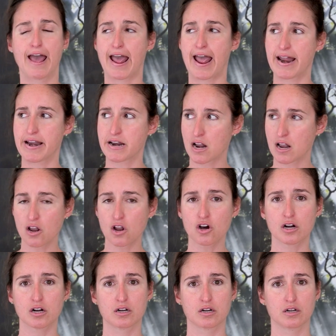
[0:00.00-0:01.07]
and
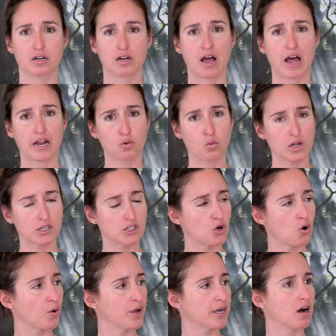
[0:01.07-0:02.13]
look at what's
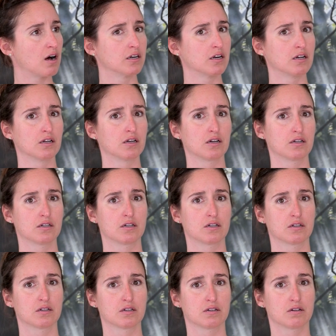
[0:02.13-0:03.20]
going on
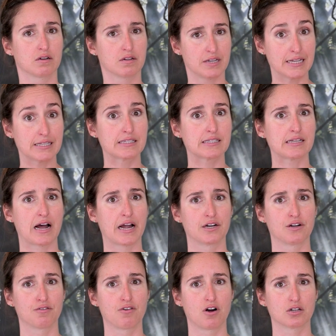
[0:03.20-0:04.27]
inside
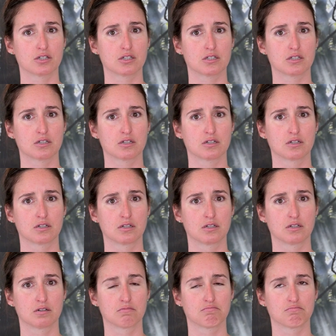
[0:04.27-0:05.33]
of us.
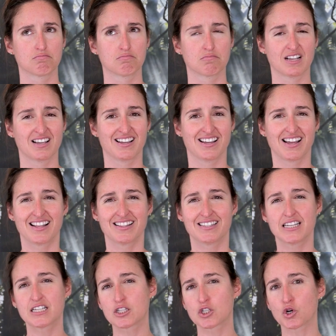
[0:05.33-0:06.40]

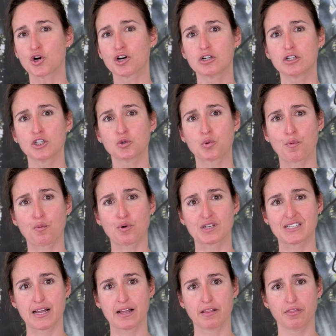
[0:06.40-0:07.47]
This circle
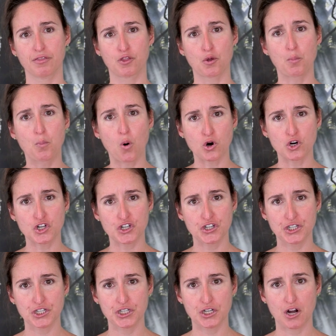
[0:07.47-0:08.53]
represents the
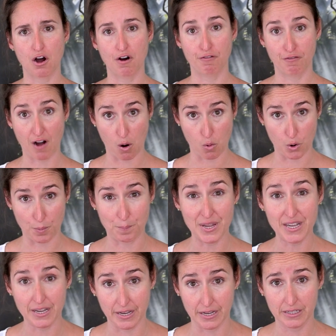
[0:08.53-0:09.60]
portion of our
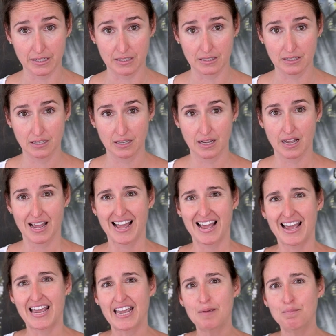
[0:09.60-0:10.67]
being
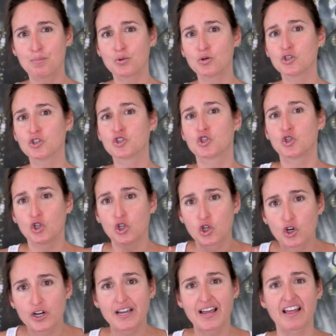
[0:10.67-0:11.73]
able to
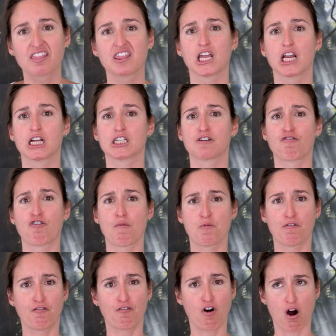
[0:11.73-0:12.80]
look at things from
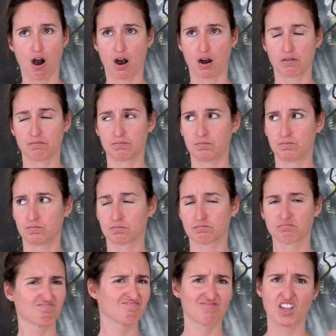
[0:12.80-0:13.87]
afar
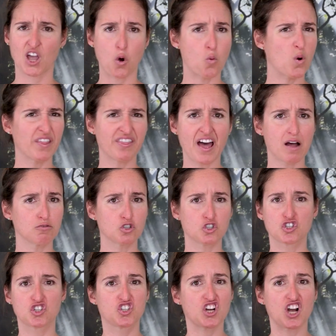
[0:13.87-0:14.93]
without
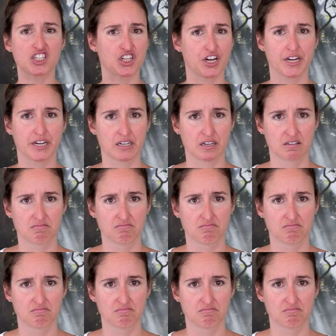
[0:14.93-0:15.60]
judging